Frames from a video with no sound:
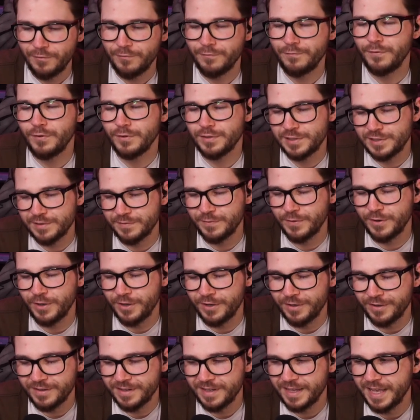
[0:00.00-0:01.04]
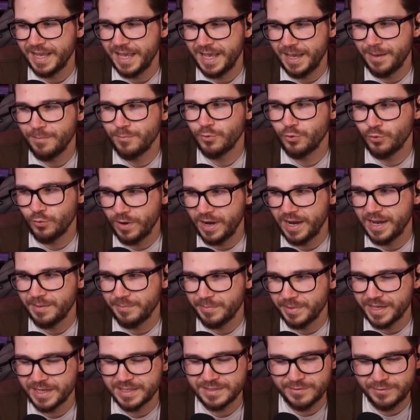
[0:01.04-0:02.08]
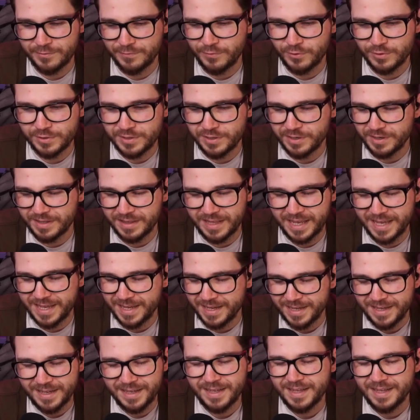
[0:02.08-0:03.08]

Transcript: First of all, him crying because of the first year, like,